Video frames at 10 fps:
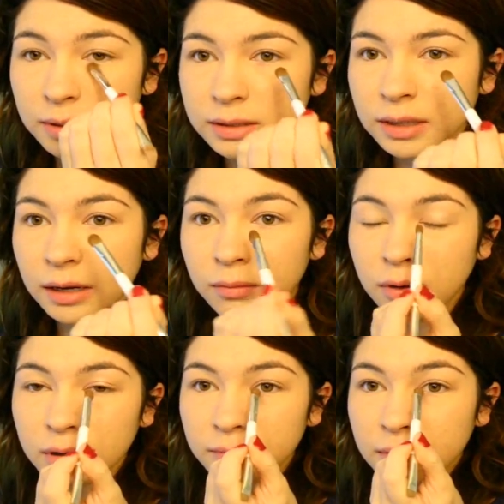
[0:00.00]
because I
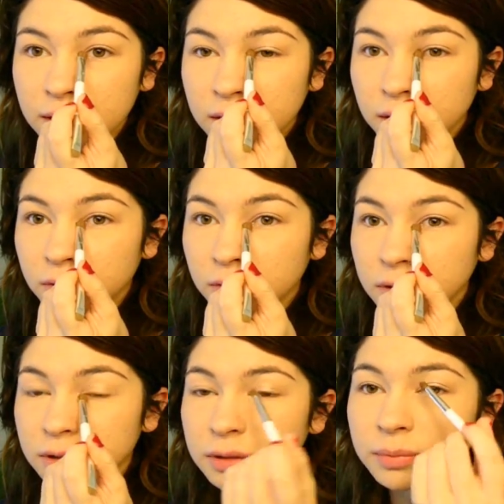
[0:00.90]
want my inner
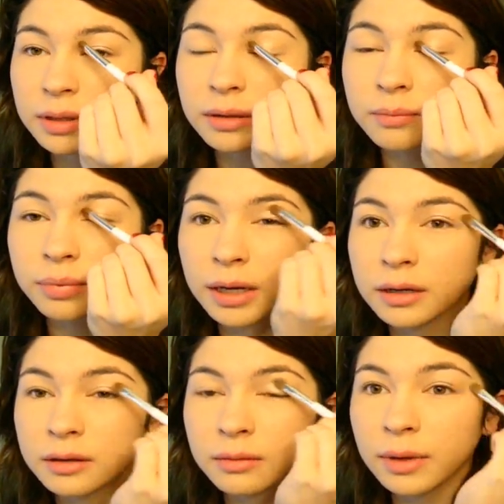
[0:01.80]
corner to be
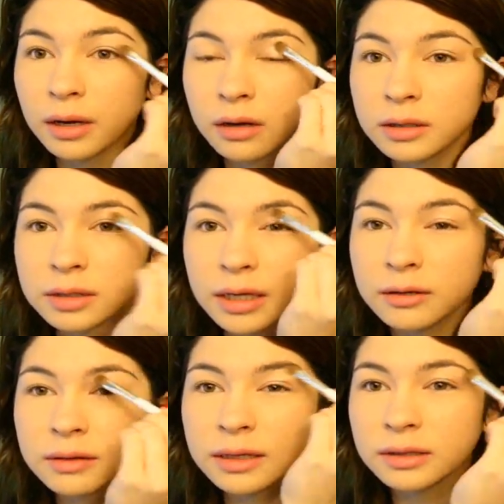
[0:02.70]
brighter than my arch. I
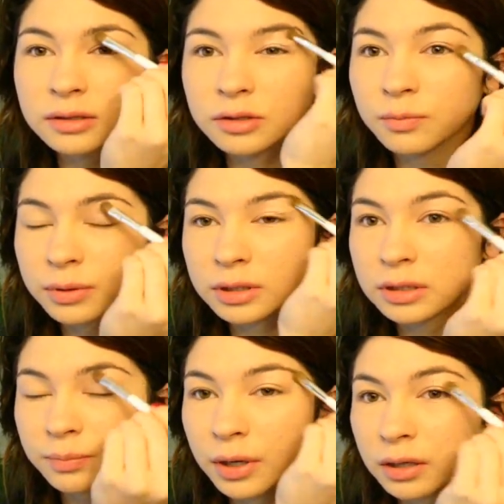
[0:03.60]
don't like a super
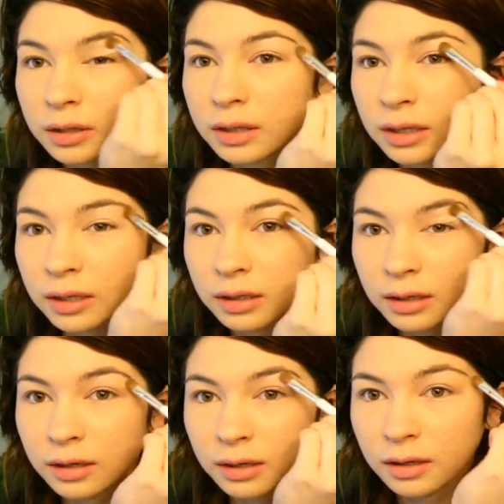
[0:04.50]
sparkly
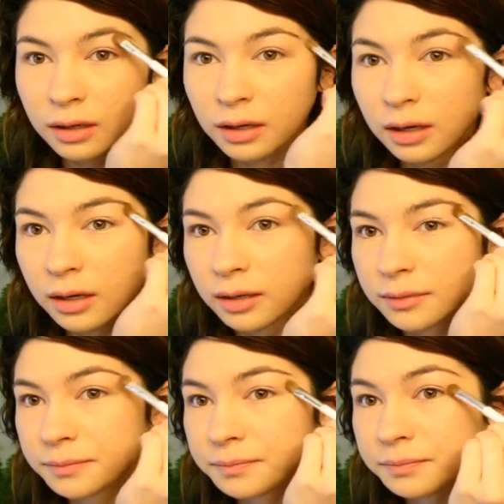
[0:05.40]

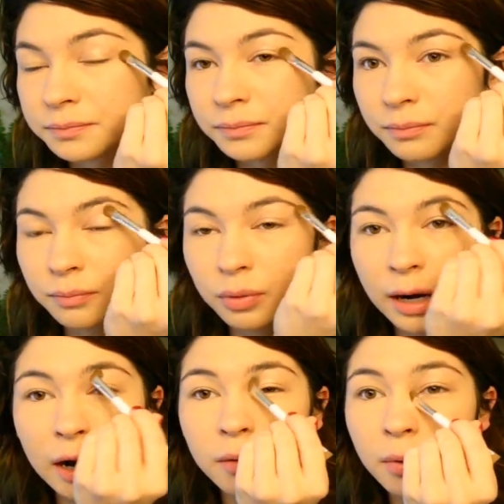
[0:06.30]

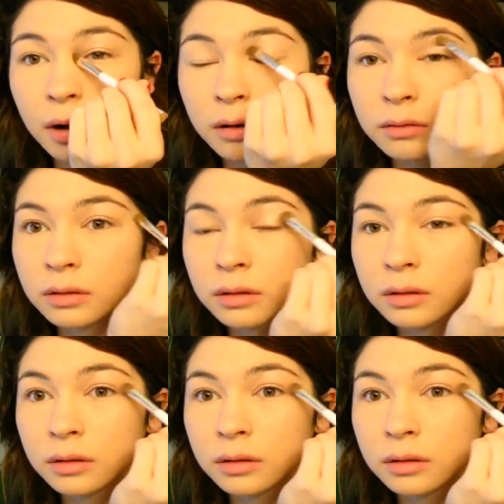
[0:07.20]
brow bone.